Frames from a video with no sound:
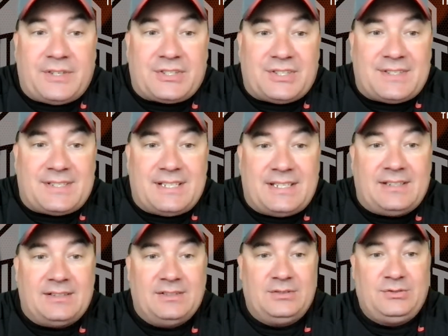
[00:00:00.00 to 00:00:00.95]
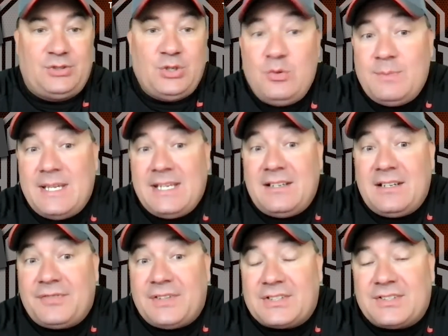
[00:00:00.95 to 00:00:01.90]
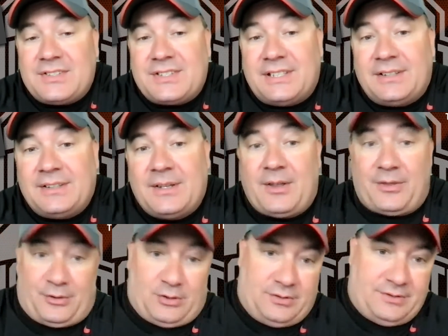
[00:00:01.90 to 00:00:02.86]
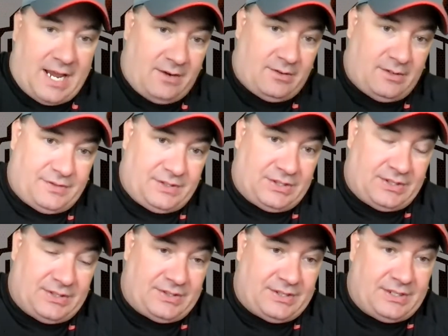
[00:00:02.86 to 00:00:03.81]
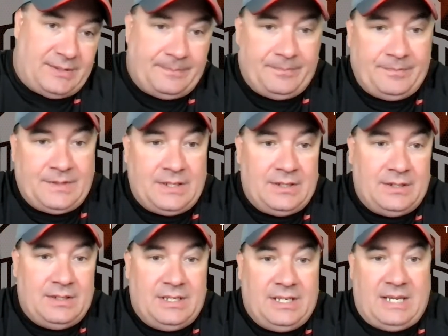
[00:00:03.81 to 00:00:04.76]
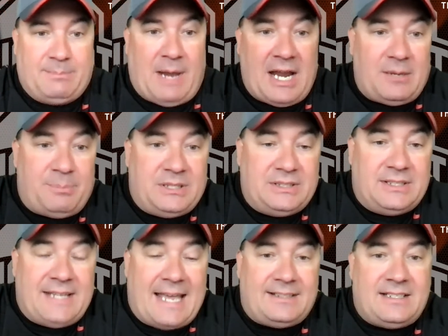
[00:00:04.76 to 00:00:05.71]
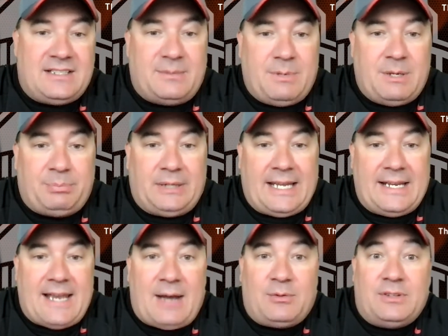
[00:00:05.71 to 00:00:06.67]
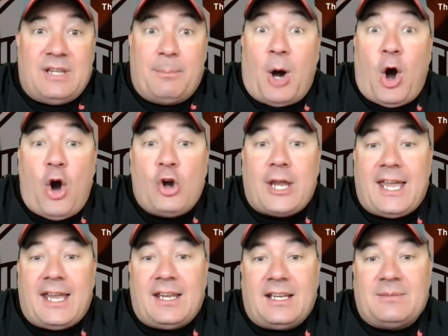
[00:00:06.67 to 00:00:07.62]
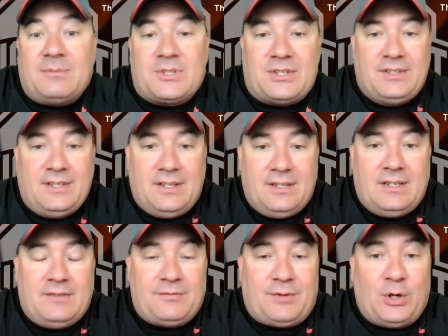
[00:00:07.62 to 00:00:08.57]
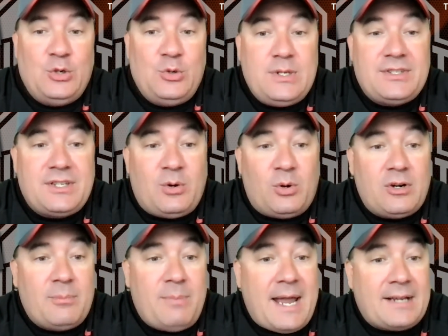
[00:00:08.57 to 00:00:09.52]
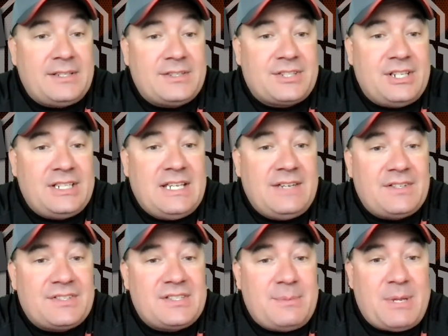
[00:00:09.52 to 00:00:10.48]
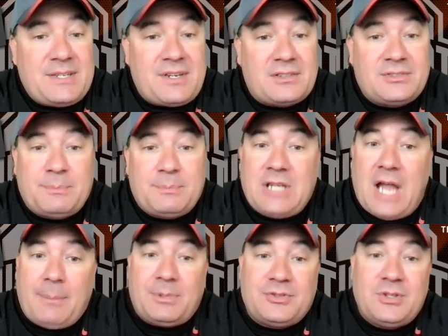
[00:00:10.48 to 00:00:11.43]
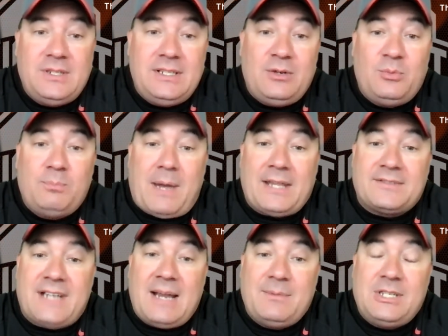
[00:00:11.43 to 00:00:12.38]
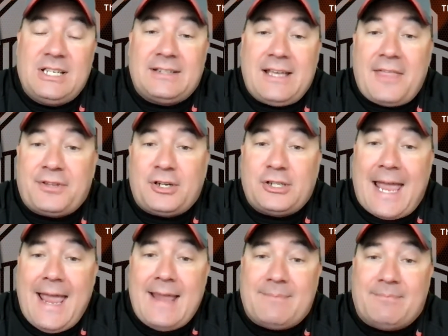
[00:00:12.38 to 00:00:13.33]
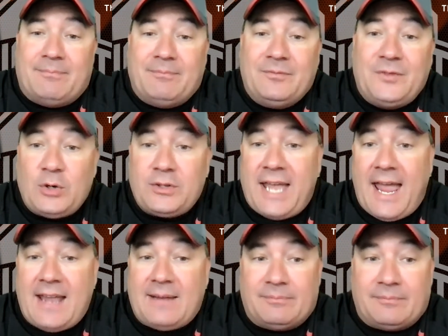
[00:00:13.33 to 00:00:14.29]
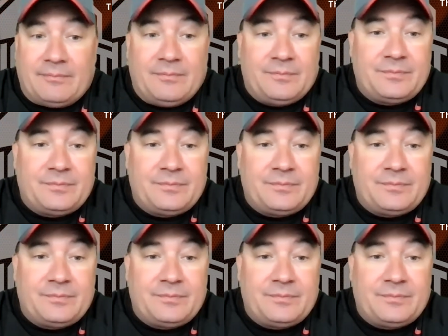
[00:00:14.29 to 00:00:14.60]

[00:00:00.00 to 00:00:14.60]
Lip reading: efficiency, two-minute efficiency, third down efficiency. In my opinion, that needs to be played out in the ball games. For who is the quarterback that's going to give us the best opportunity to, by the time you get that third game, fourth game?